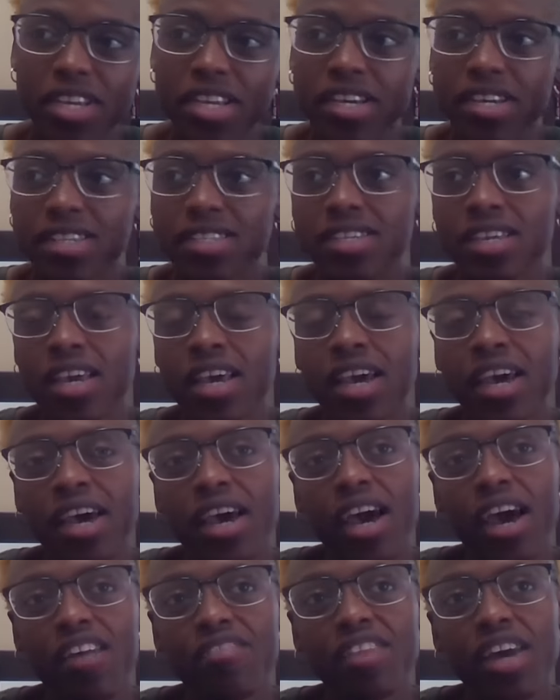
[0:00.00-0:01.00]
because
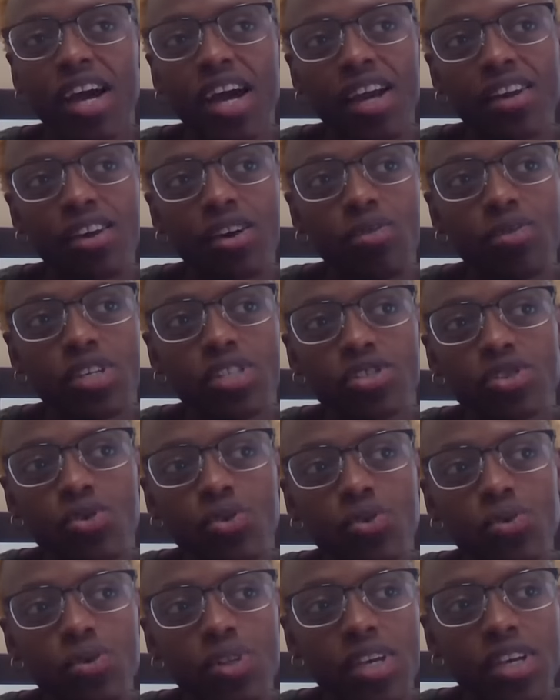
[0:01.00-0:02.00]
after I got done with
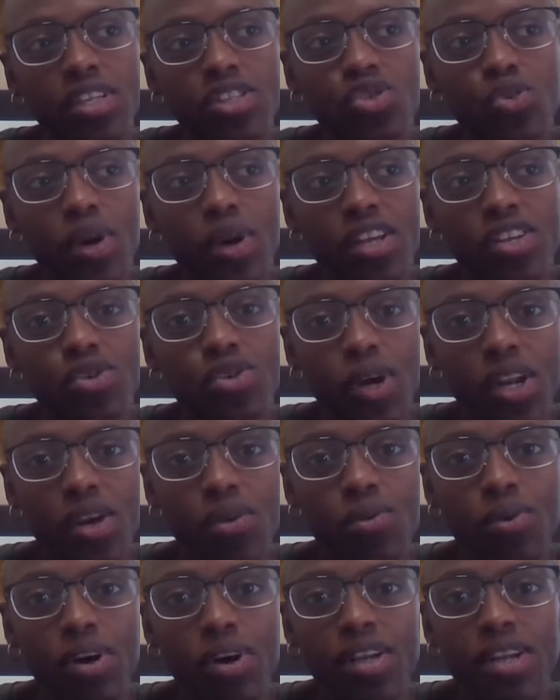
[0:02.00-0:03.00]
school in
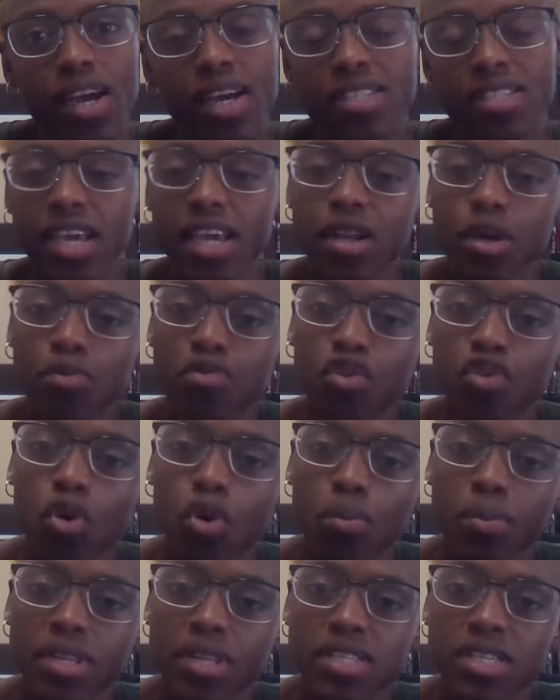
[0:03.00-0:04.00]
2021, I signed up for
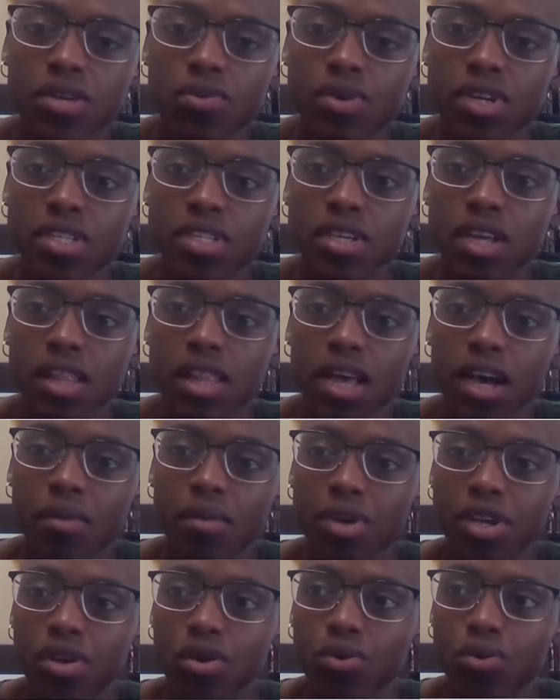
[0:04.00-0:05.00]
OPT, which allowed
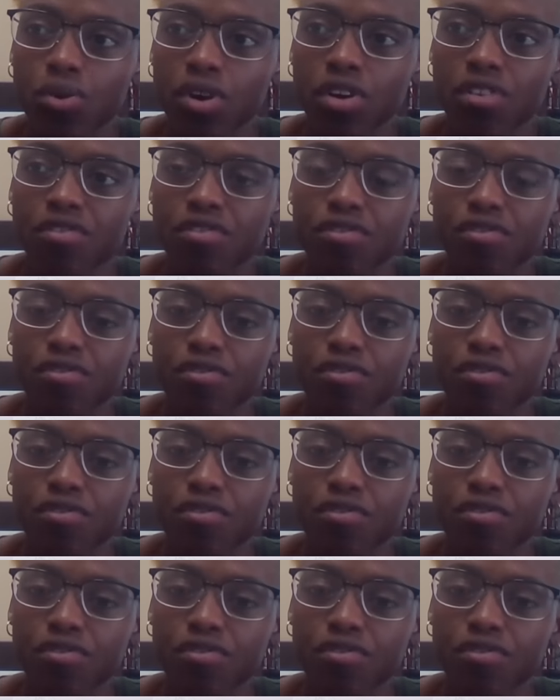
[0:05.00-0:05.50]
me to work